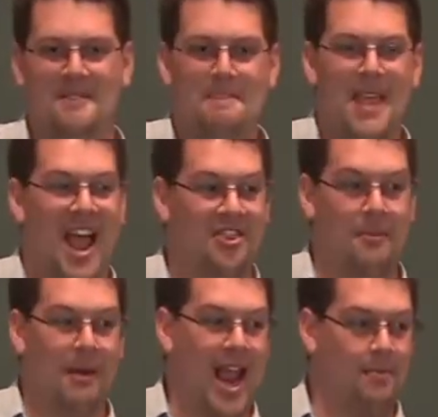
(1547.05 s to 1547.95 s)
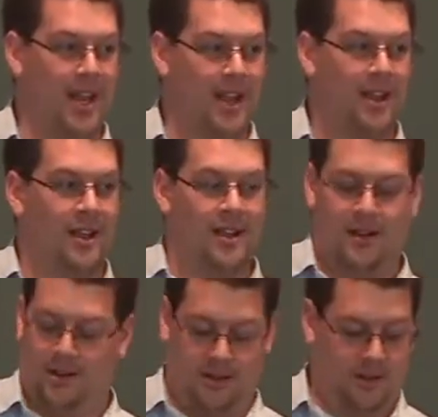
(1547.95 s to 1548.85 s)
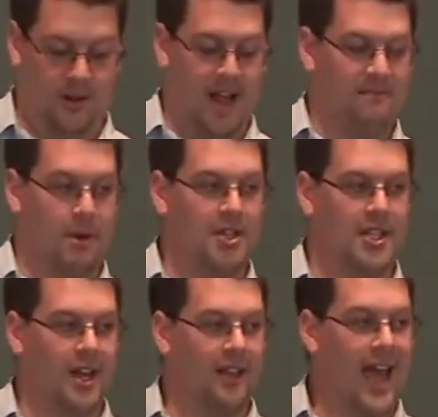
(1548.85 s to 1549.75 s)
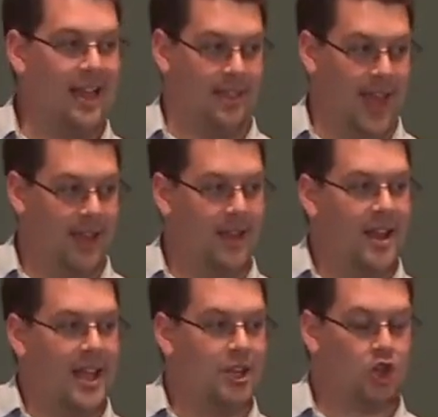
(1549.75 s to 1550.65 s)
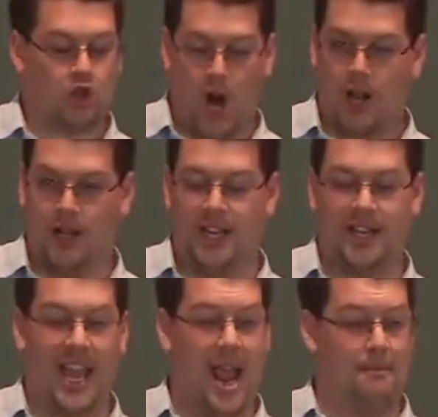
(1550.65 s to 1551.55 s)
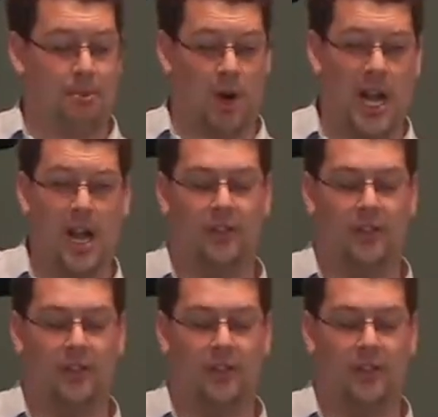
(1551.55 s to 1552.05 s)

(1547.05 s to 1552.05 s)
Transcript: And the baby, Lord have mercy on that thing, is struggling, can't breathe.